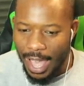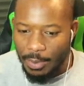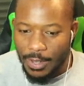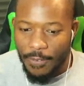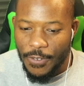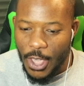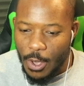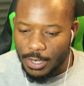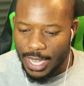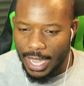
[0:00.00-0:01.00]
I was a
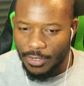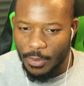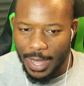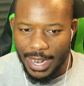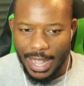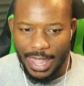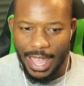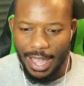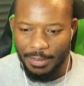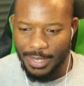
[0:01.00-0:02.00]
few seconds from getting out of
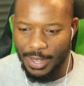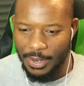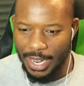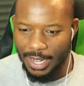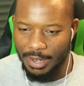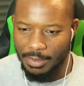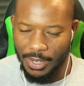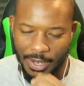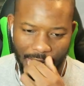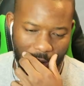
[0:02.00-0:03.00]
that. I'm so dead. I'm
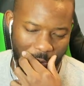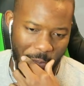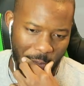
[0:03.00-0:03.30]
so dead.